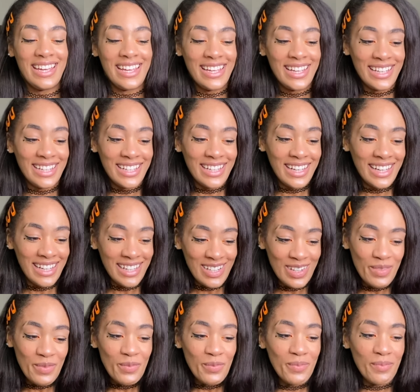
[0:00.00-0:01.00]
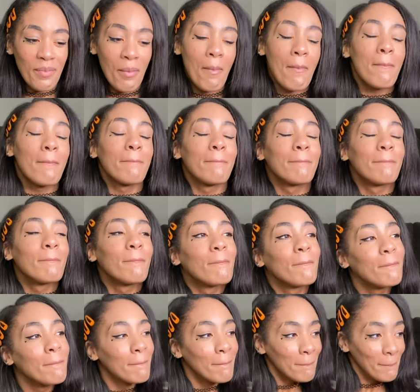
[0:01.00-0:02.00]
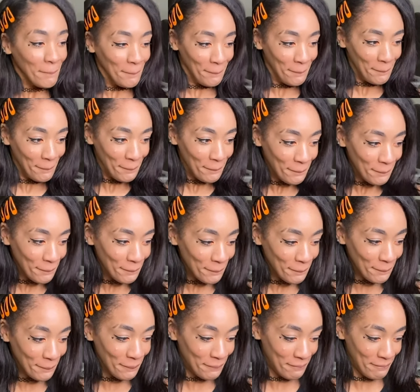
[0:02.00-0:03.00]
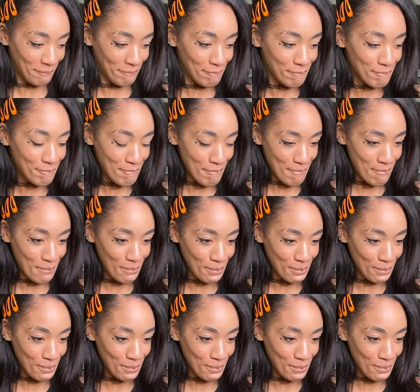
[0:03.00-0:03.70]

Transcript: No one is speaking in this clip.